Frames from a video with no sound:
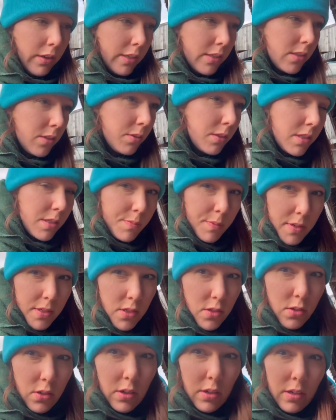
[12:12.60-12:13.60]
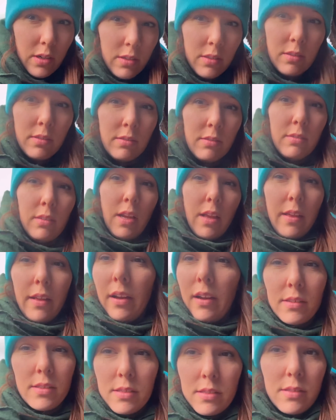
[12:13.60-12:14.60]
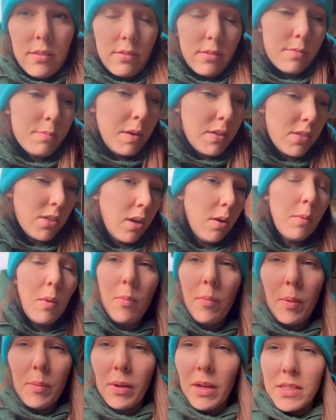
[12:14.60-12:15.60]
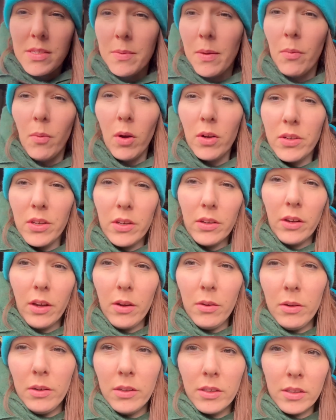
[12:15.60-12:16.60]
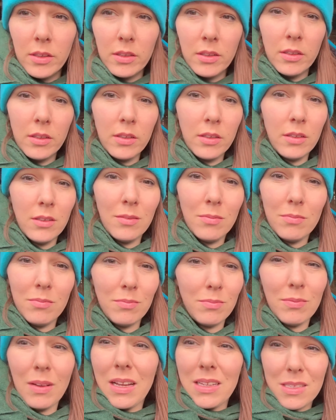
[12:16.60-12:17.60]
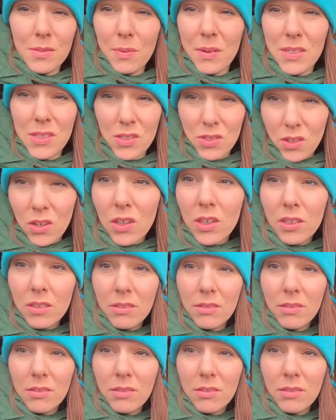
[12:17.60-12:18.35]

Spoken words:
I do is spread straw. Like, that's just my job. When people ask me, what do you do? I spread straw.